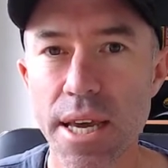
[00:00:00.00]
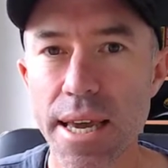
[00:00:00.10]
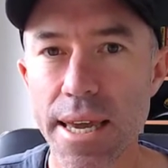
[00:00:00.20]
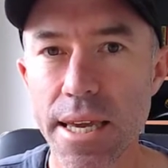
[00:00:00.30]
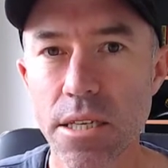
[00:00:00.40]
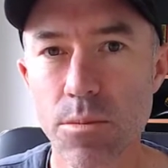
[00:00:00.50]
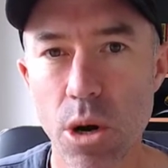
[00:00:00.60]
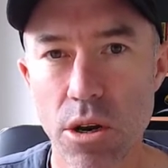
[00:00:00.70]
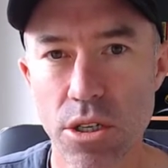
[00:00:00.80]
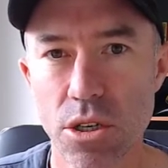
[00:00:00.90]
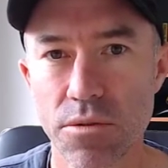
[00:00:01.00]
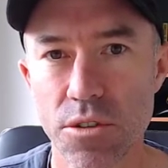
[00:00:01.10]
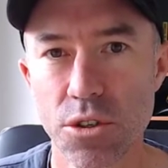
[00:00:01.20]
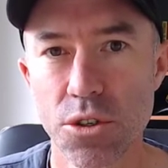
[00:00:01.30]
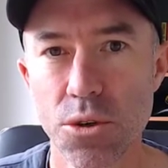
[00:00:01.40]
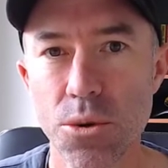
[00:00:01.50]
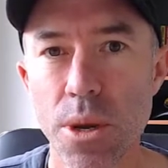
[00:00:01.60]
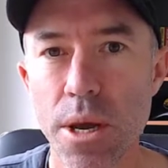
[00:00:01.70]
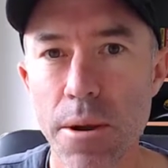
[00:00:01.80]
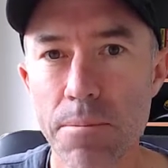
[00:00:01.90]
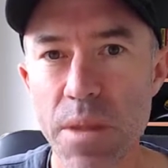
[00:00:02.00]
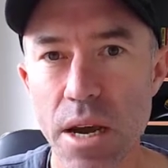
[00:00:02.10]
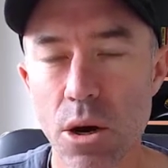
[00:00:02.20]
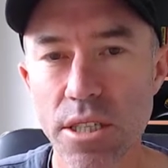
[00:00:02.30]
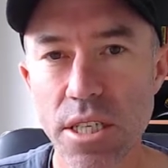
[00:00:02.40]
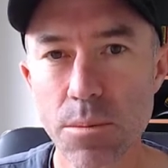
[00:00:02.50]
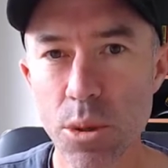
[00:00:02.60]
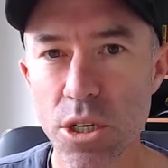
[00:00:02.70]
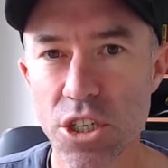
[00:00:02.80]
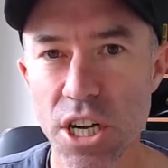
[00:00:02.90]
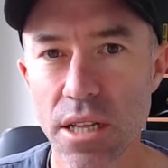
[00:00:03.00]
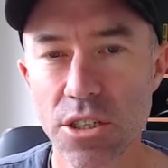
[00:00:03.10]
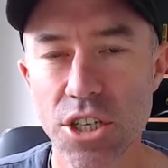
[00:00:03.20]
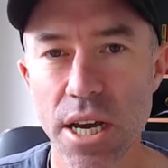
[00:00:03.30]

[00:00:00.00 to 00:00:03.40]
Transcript: is Microsoft To-Do. Now, I did put a challenge out